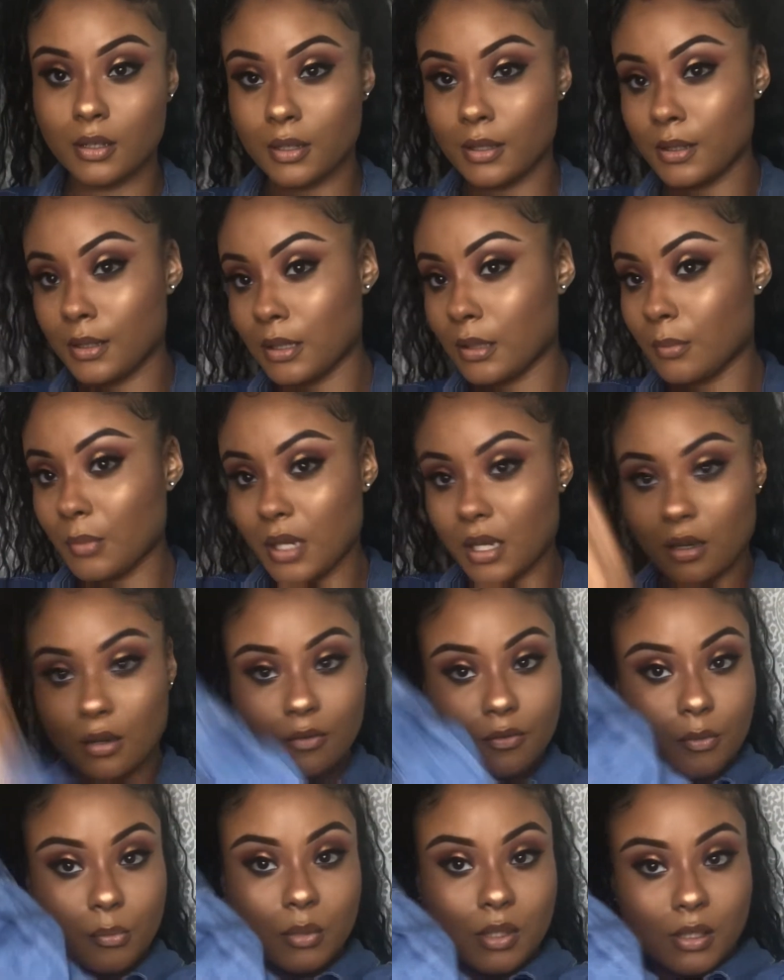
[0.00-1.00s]
Some hair
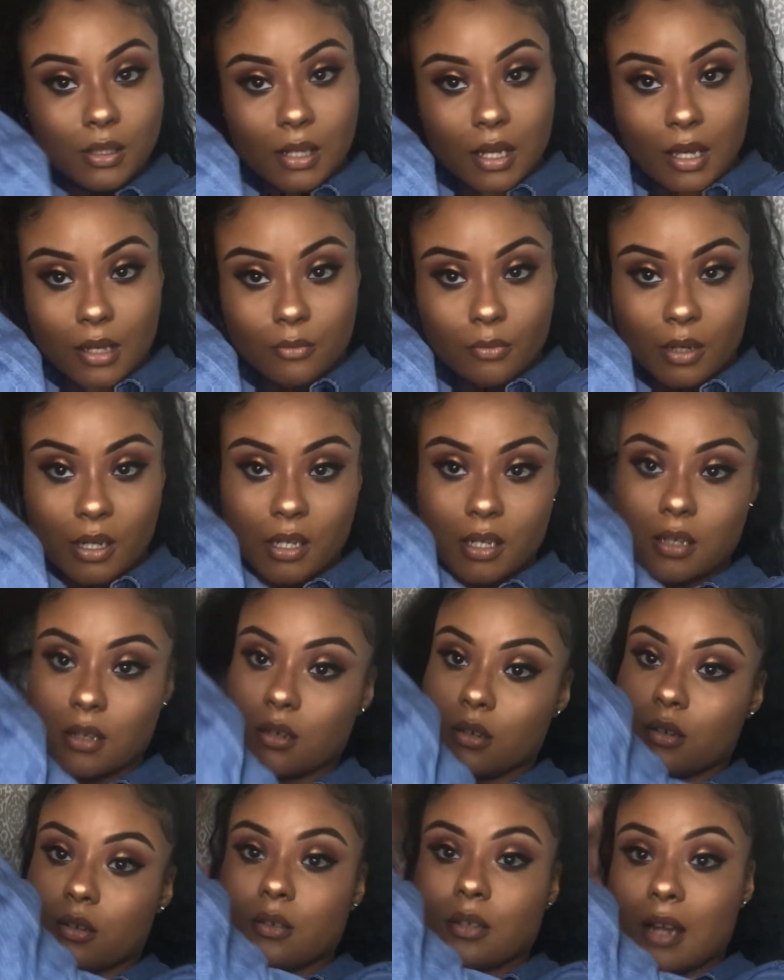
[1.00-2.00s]
from the side right
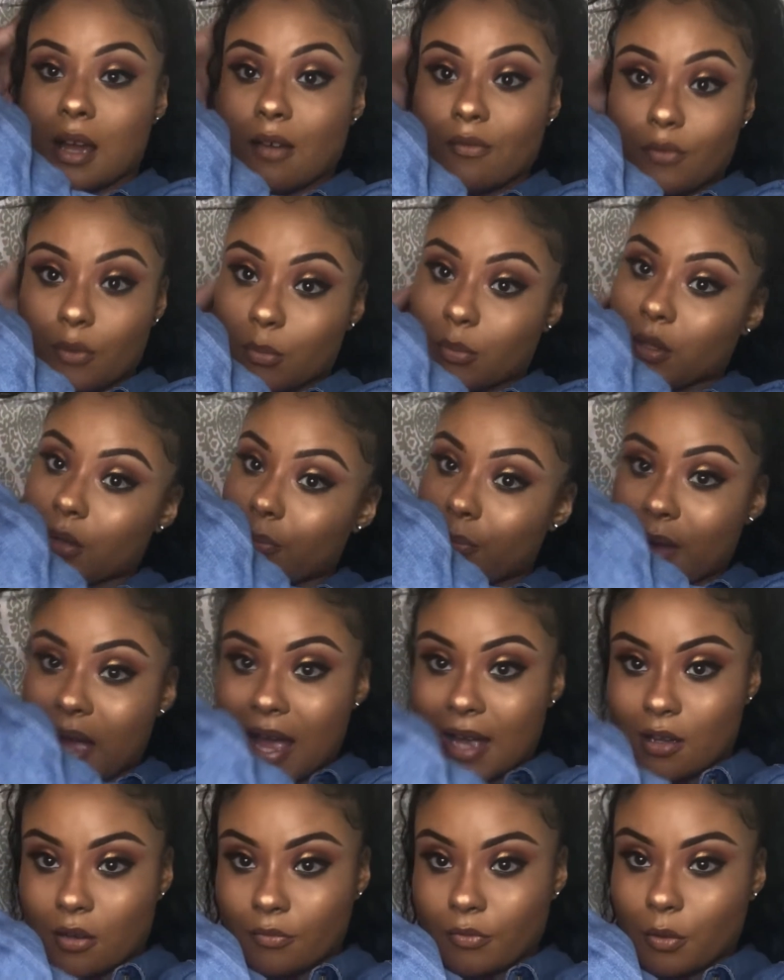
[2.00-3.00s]
here, not from the
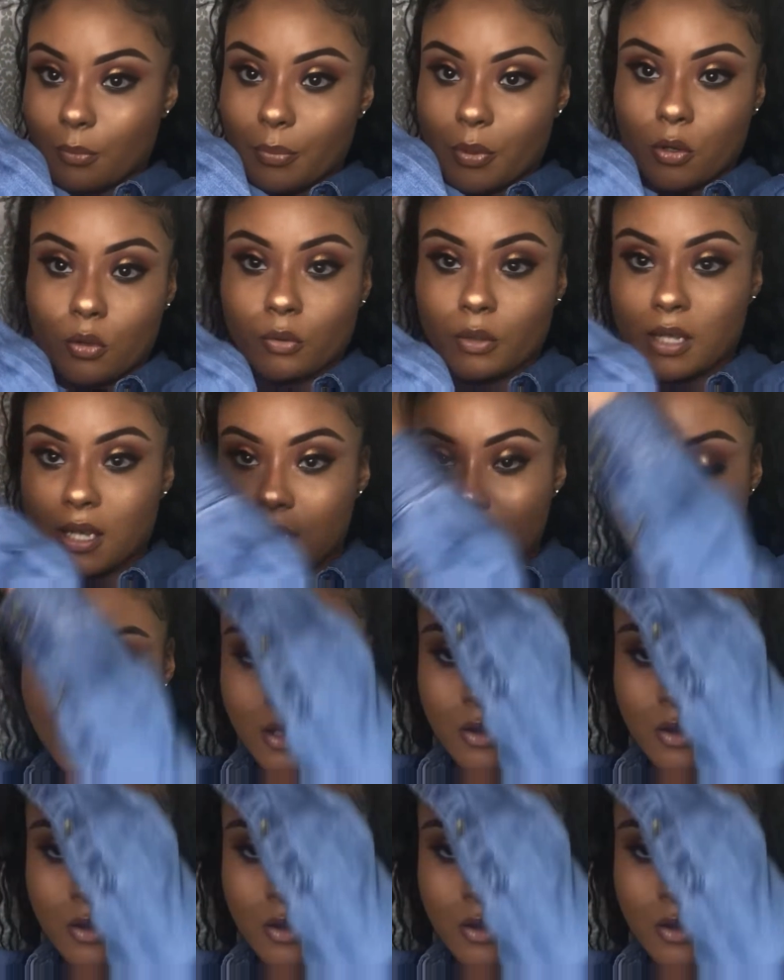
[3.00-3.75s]
back of the pony.